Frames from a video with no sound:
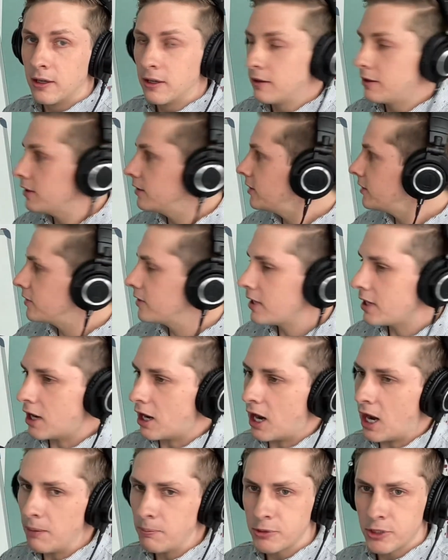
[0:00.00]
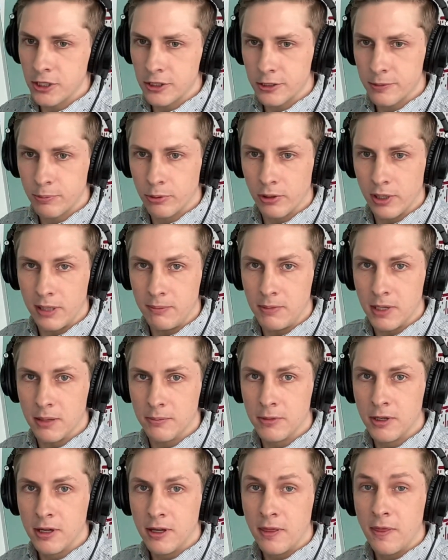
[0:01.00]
This is the options premium